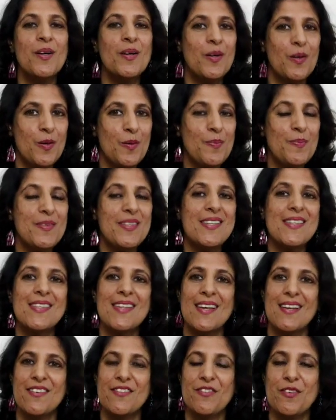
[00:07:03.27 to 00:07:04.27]
Hope this
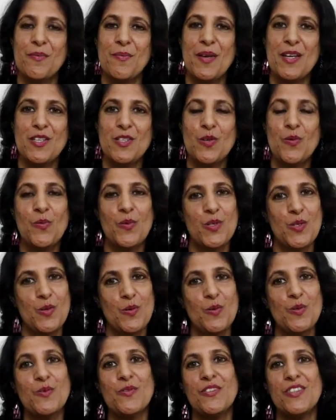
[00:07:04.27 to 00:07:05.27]
information was
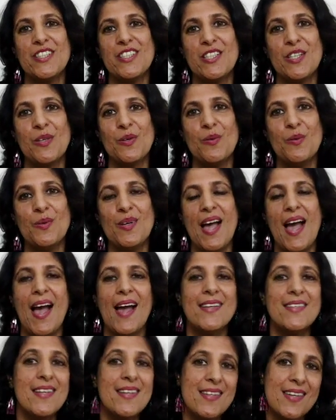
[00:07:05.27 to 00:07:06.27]
useful to you,
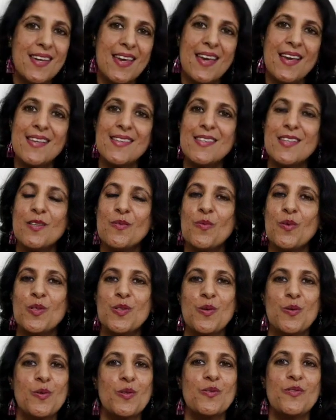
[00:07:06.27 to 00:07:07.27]
and in case it
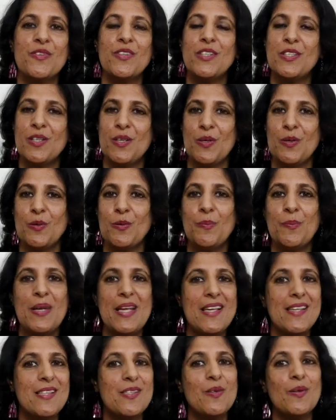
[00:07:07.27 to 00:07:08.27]
was useful to you,
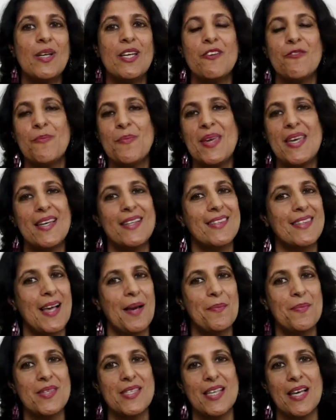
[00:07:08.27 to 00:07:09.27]
please do give me a
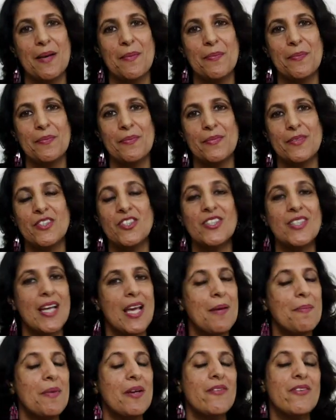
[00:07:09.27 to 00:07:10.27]
thumbs up,
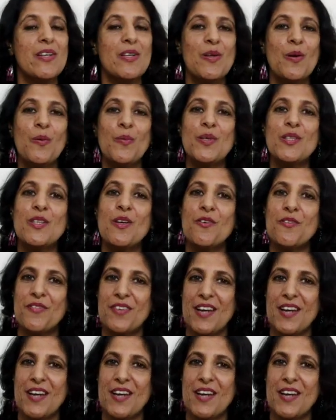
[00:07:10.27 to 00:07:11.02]
share my video with your